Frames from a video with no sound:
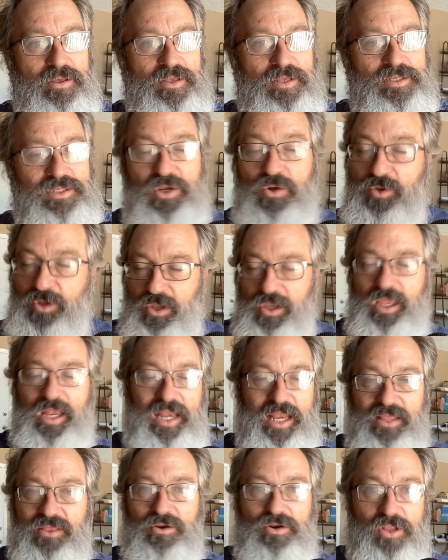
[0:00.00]
So you can
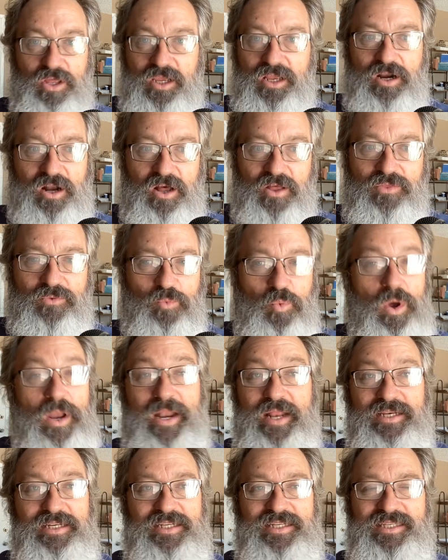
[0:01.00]
either look at all what
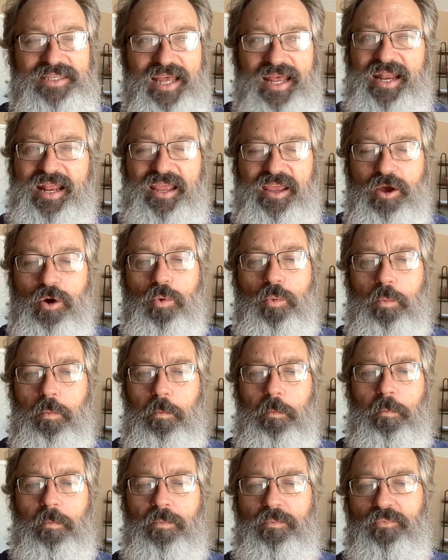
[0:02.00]
I just said and go,
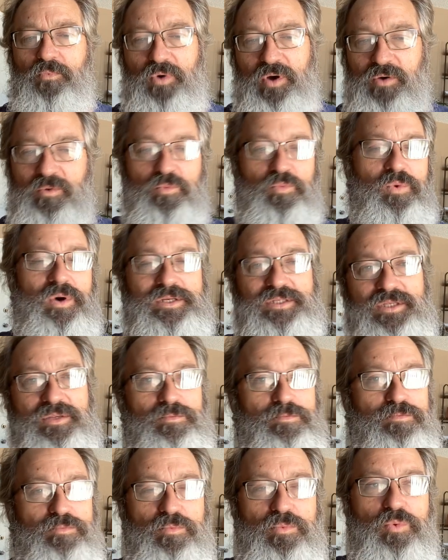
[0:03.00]
well, what's the
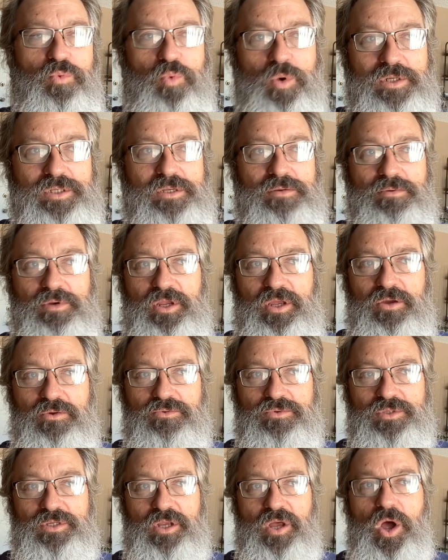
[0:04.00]
what's the
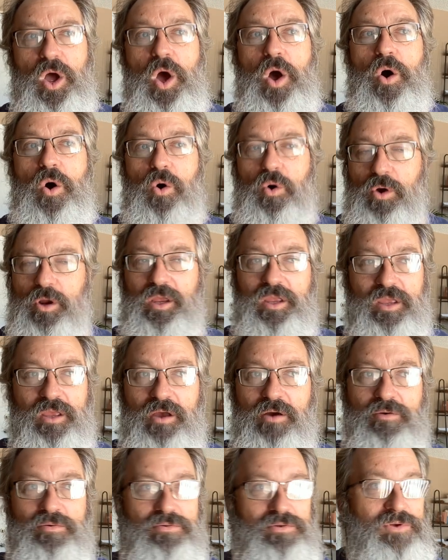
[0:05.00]
use? Or you can
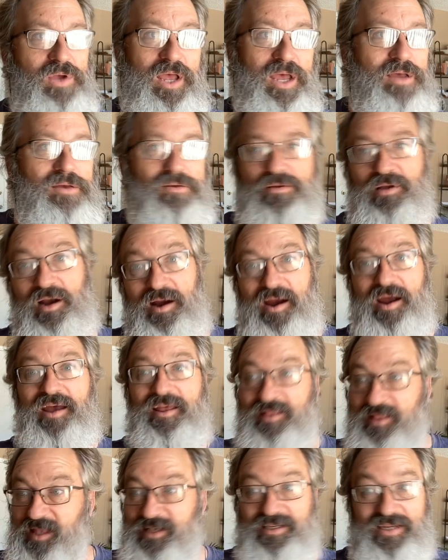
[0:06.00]
go, huh, all
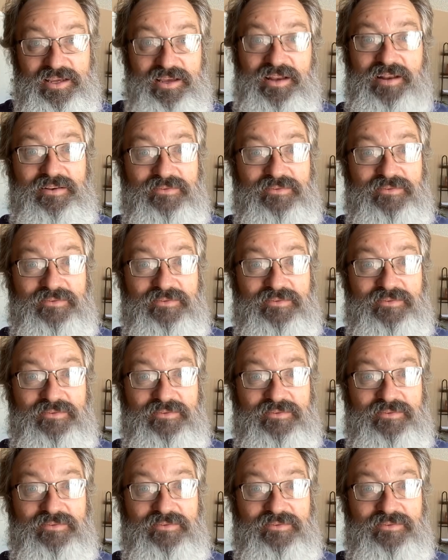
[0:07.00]
right, that's a good